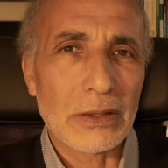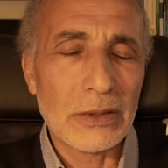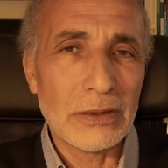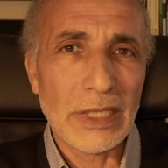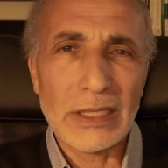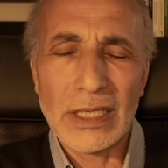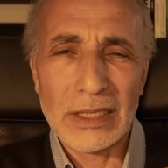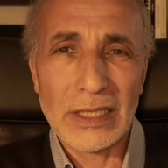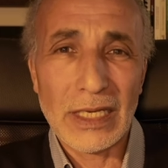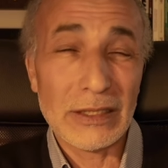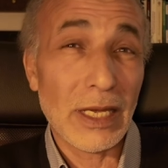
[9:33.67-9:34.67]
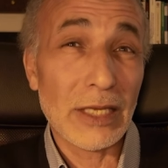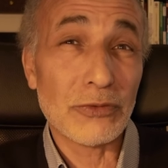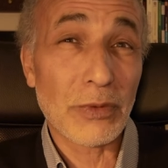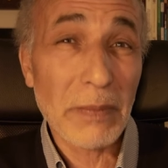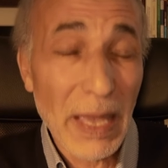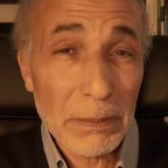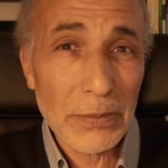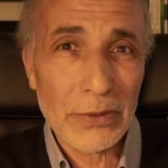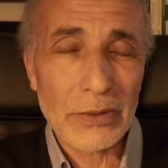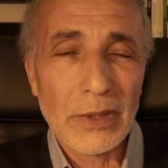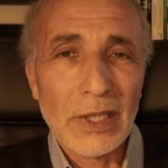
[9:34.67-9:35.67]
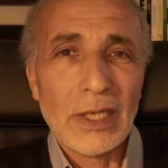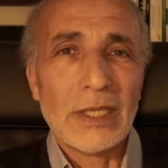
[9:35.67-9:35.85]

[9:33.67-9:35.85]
heard and, and, and, and remember